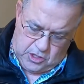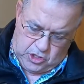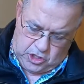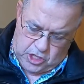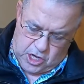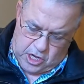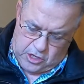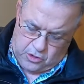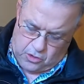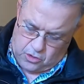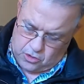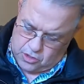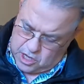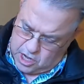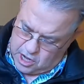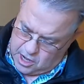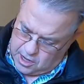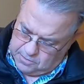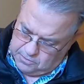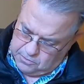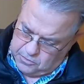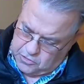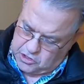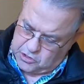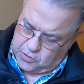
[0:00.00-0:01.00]
shuttle
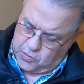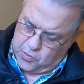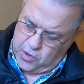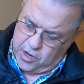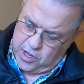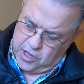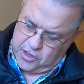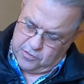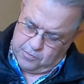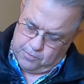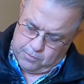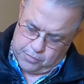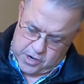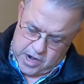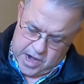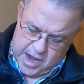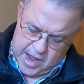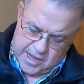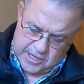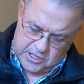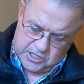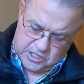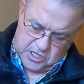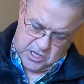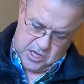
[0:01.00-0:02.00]
comes with
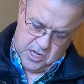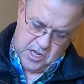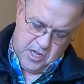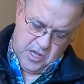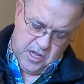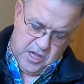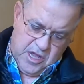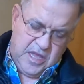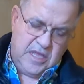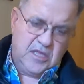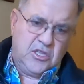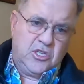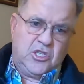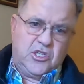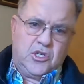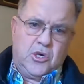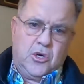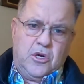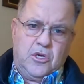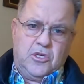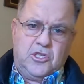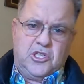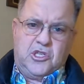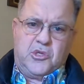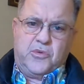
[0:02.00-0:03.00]
brass
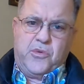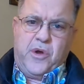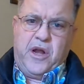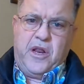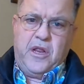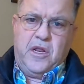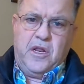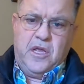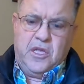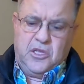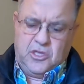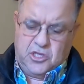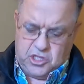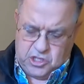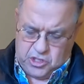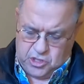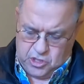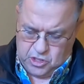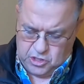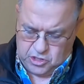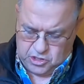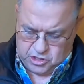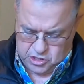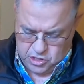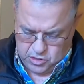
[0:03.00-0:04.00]
inserts, threaded
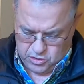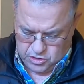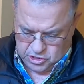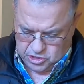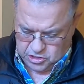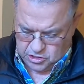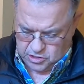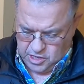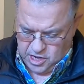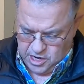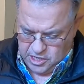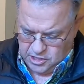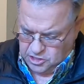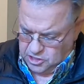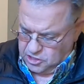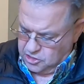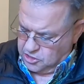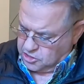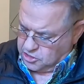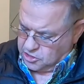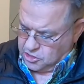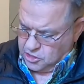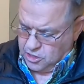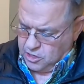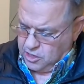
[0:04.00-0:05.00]
inserts, so it's nice and
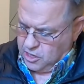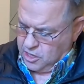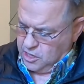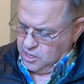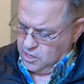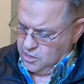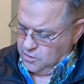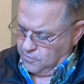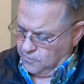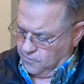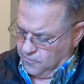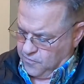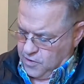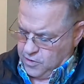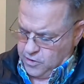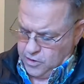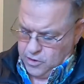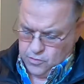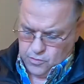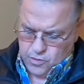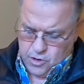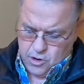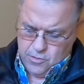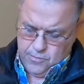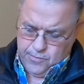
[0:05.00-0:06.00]
sturdy, very
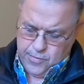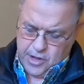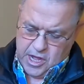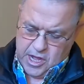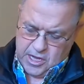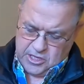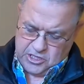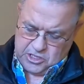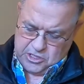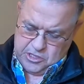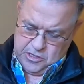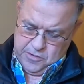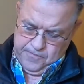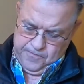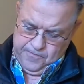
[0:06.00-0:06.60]
robust.